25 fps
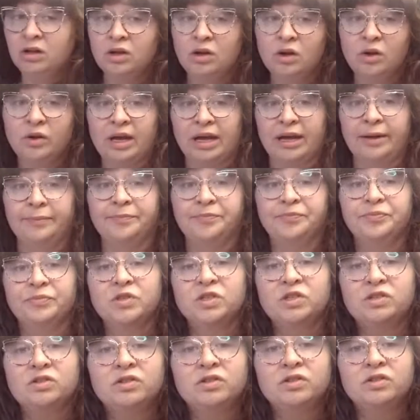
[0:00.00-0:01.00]
Okay,
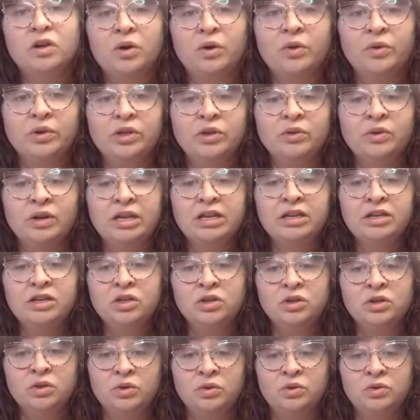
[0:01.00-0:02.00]
so you can
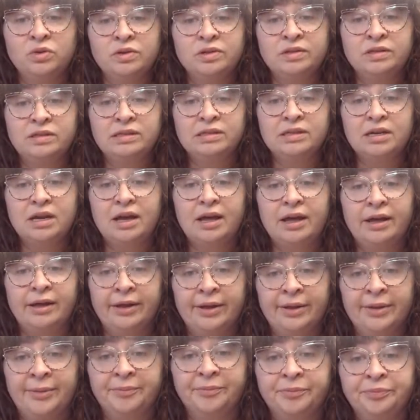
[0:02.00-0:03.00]
use
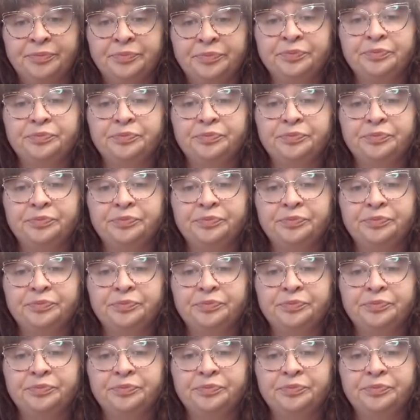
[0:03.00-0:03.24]
a